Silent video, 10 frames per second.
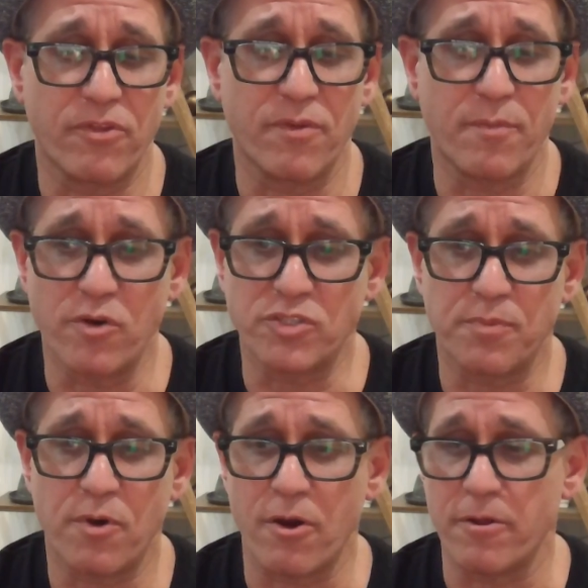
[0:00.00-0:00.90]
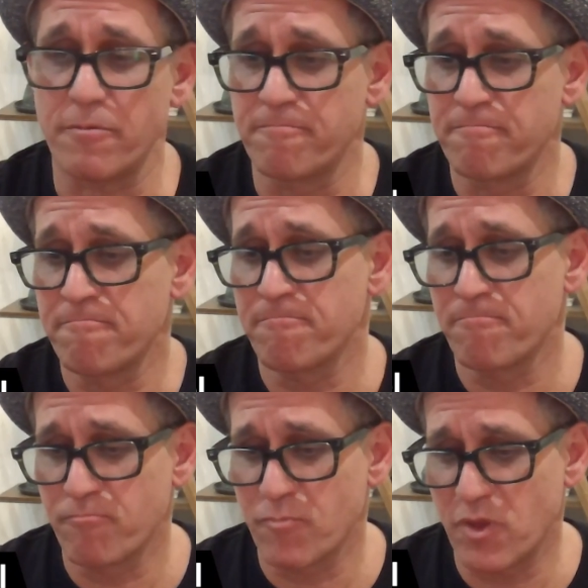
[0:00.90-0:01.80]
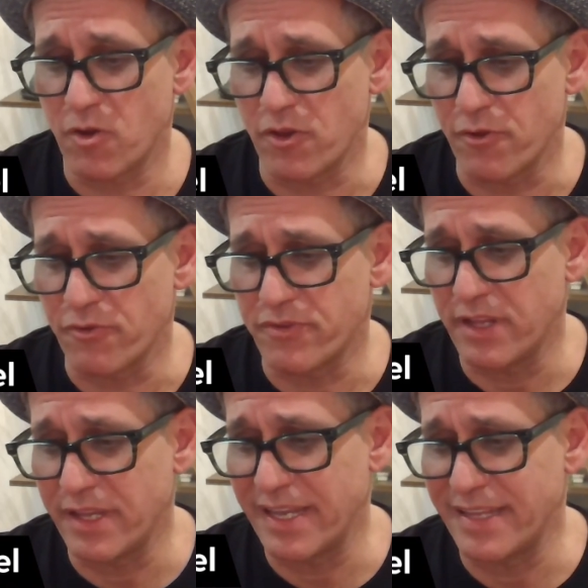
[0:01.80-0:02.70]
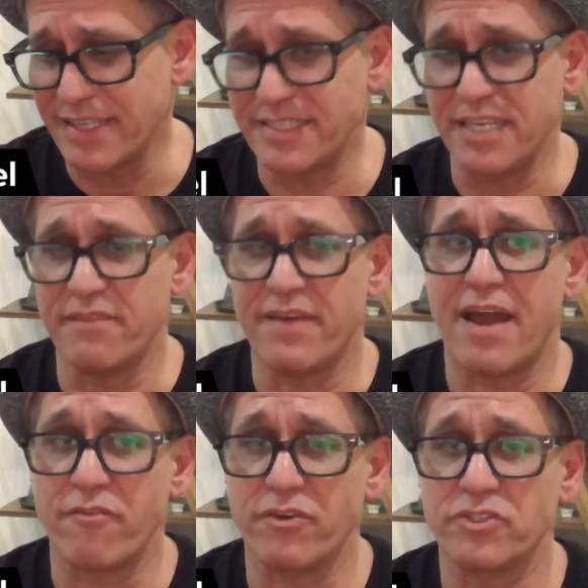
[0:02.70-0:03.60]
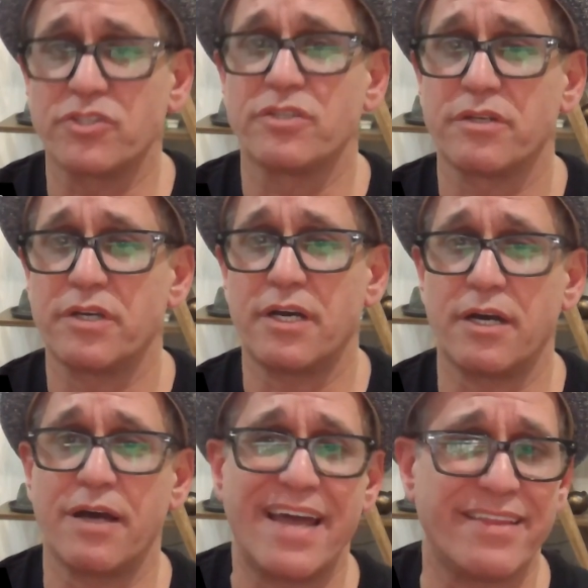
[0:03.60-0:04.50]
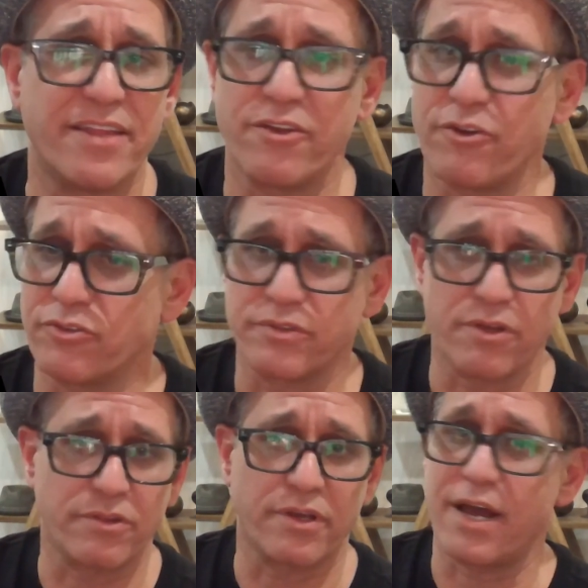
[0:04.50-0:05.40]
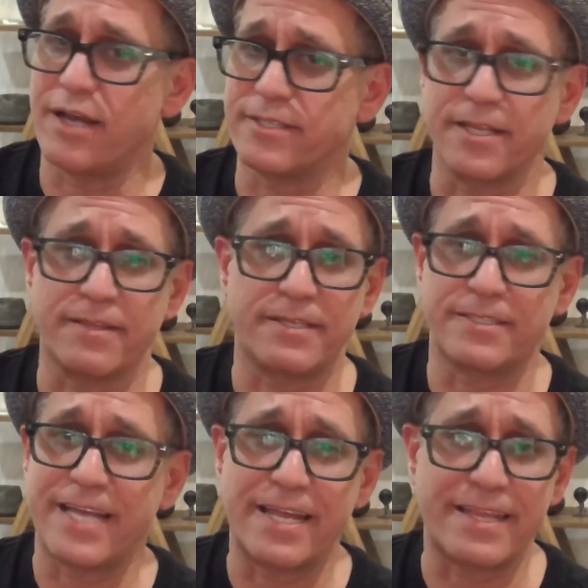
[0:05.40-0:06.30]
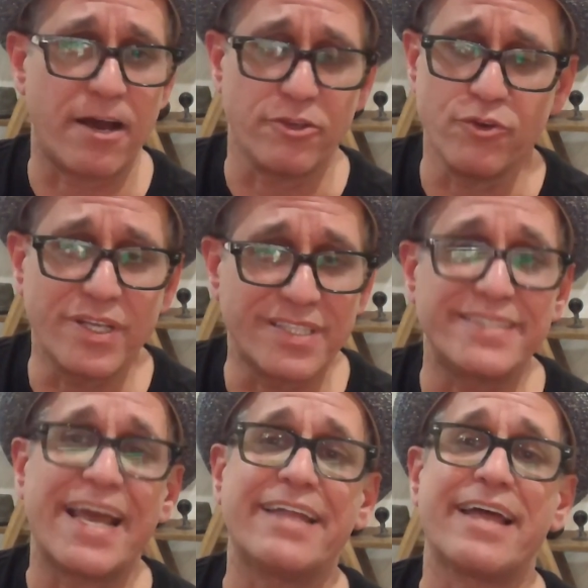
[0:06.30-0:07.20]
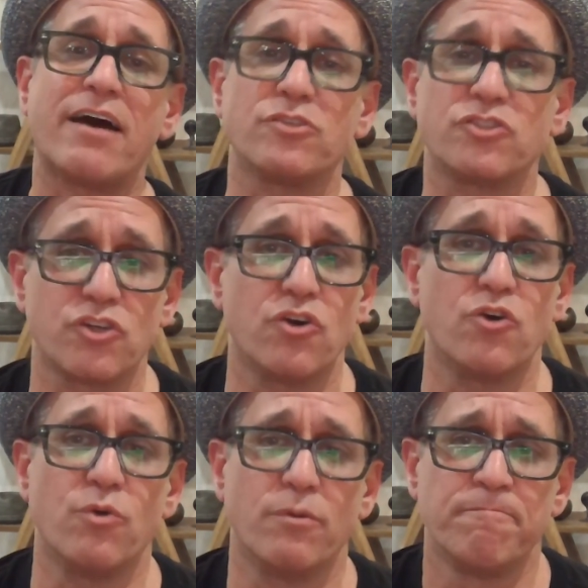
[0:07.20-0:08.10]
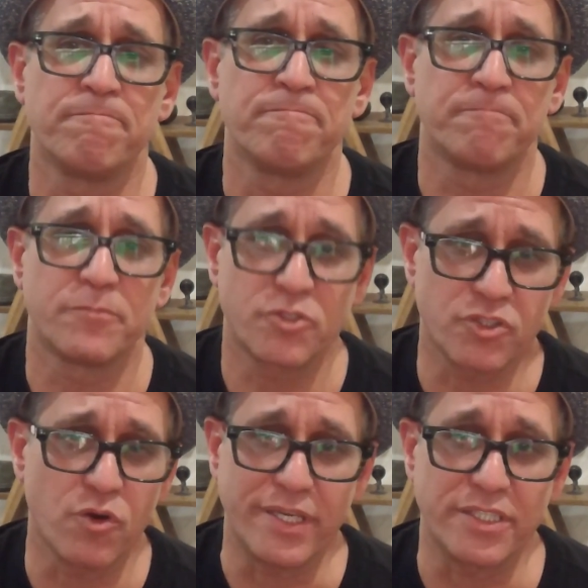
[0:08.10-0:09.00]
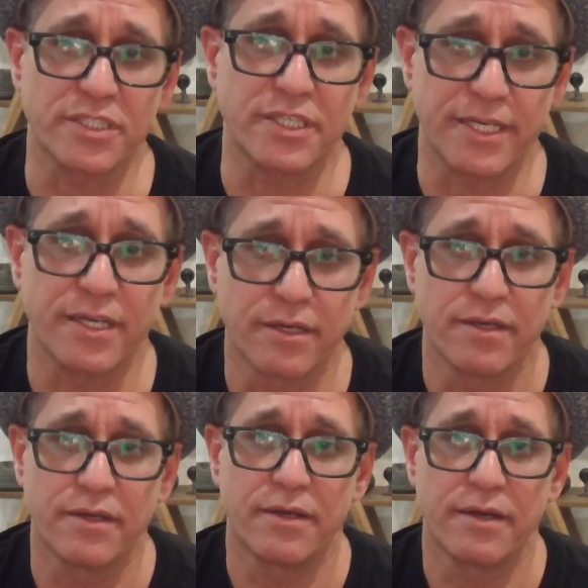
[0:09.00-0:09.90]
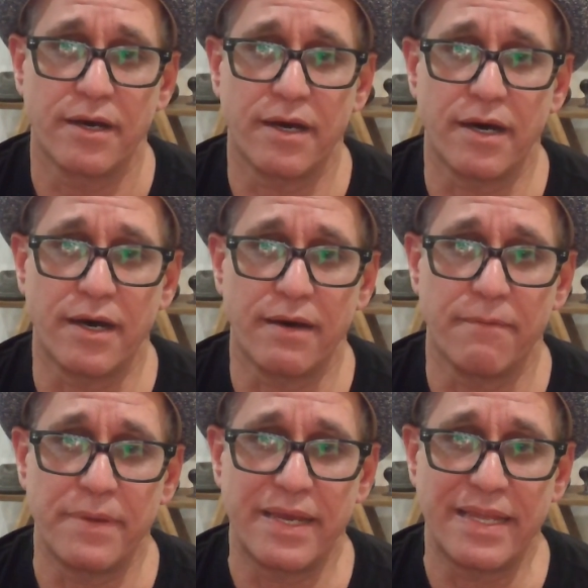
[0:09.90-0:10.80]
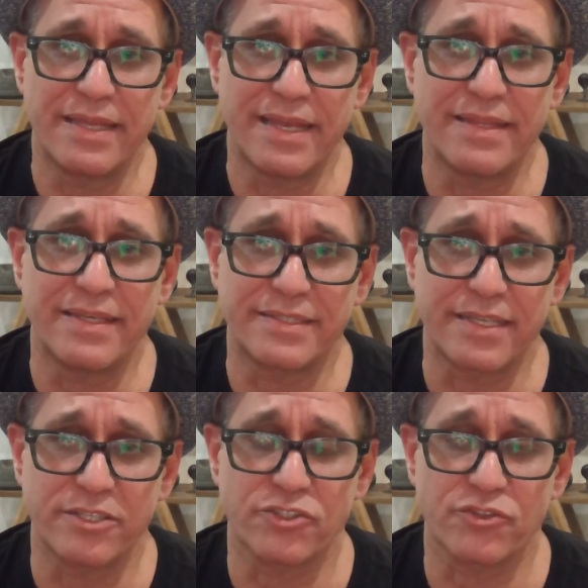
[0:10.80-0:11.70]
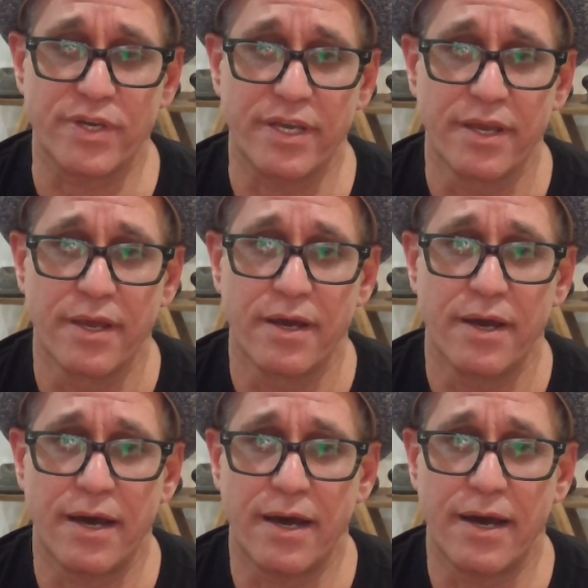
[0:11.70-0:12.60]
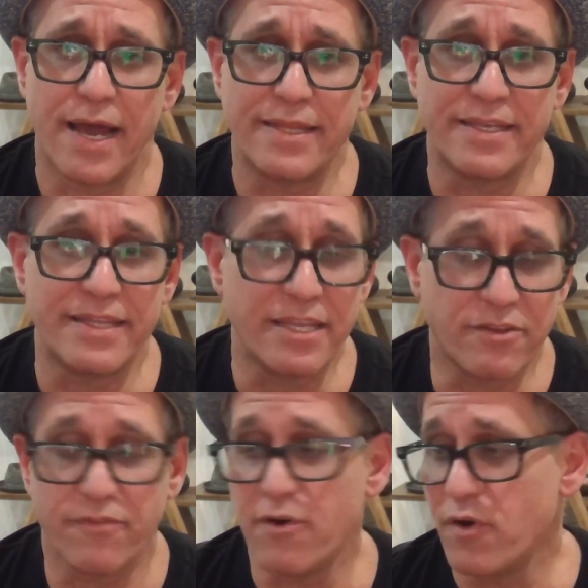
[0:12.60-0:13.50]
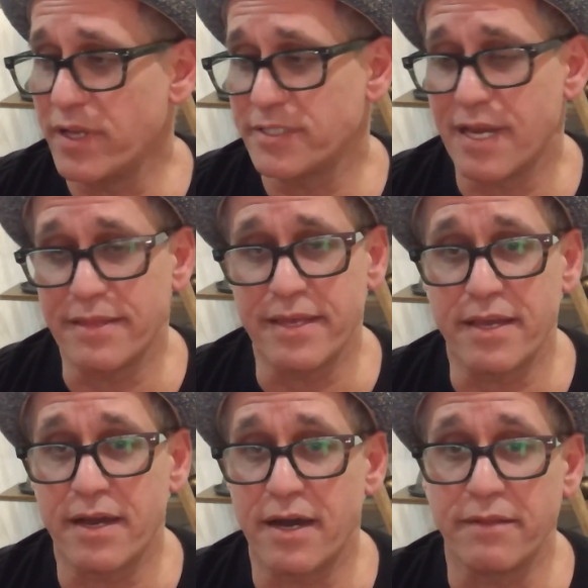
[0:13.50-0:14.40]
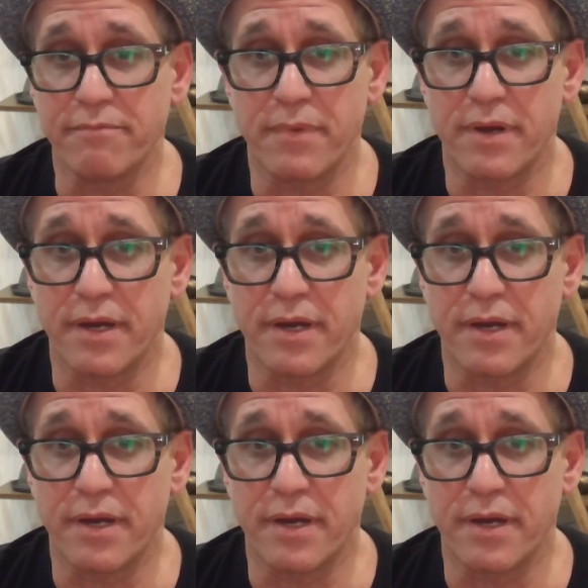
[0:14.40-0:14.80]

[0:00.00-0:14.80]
the most part, you're dealing in the sea of average, and then there's the guys that stand out. You could stand out so easily in this industry, and you need to focus, I think, on